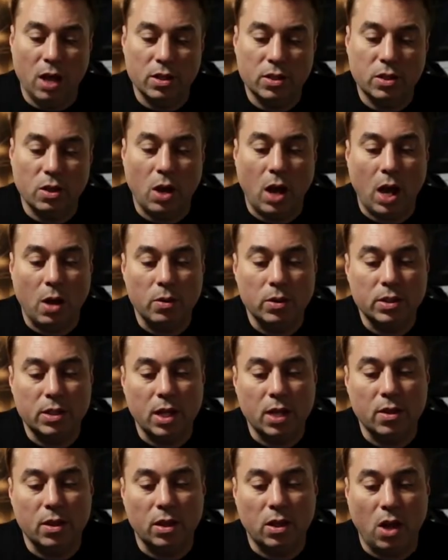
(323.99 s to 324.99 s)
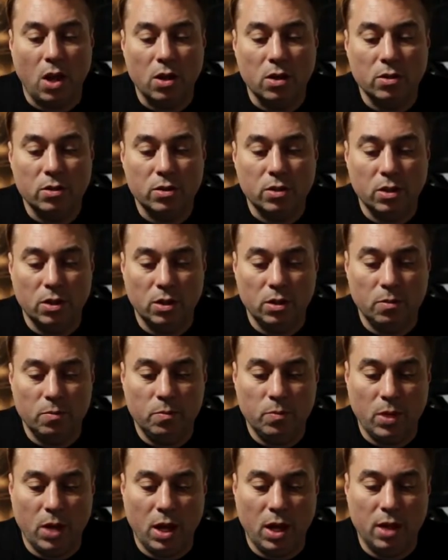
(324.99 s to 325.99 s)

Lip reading: So I would say that long term,